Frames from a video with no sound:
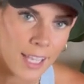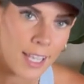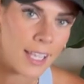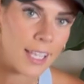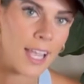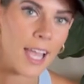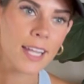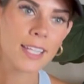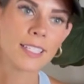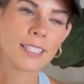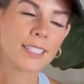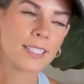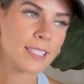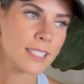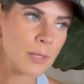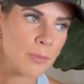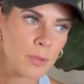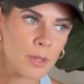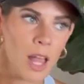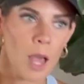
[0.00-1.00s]
I had to
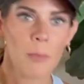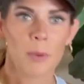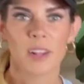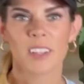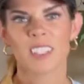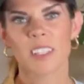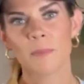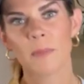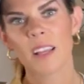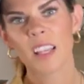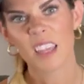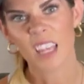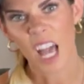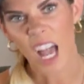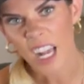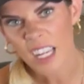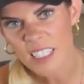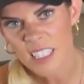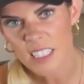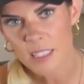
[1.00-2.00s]
sleep a lot, but I was in my
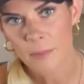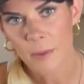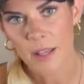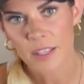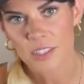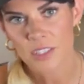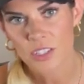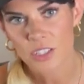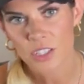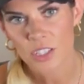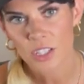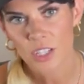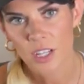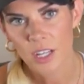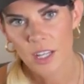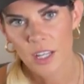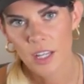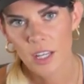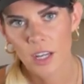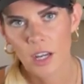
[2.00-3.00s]
last semester
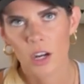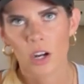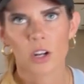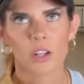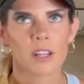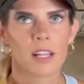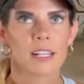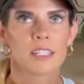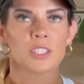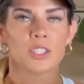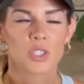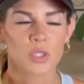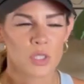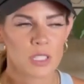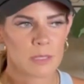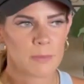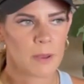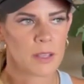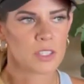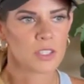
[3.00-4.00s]
or last 2
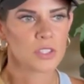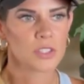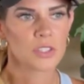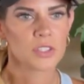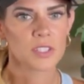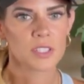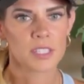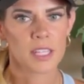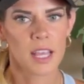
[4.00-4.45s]
semesters.